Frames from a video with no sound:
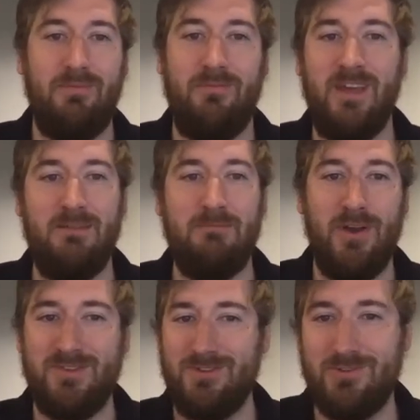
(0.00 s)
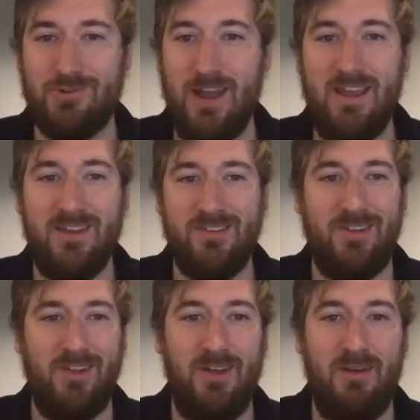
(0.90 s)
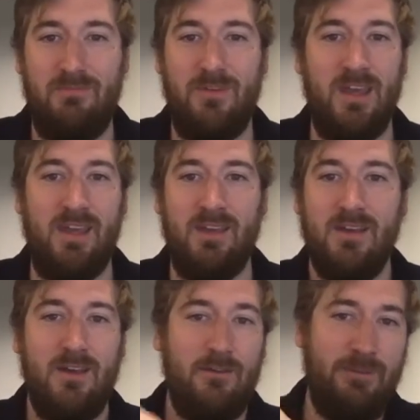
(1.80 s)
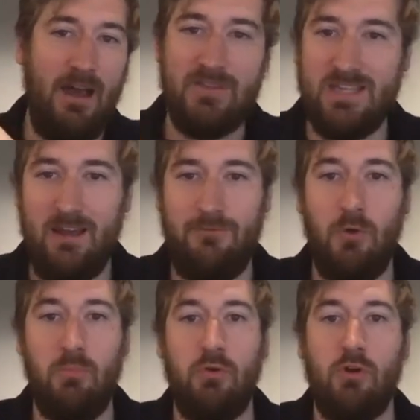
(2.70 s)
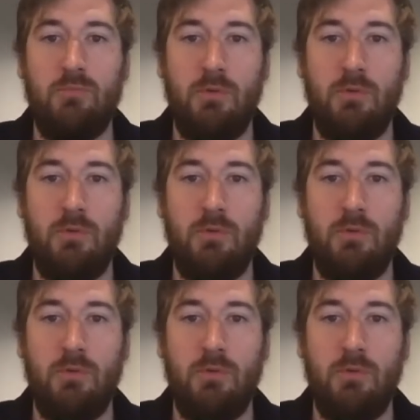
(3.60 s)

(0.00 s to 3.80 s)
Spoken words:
the personal trainers club, the five-a-side football group.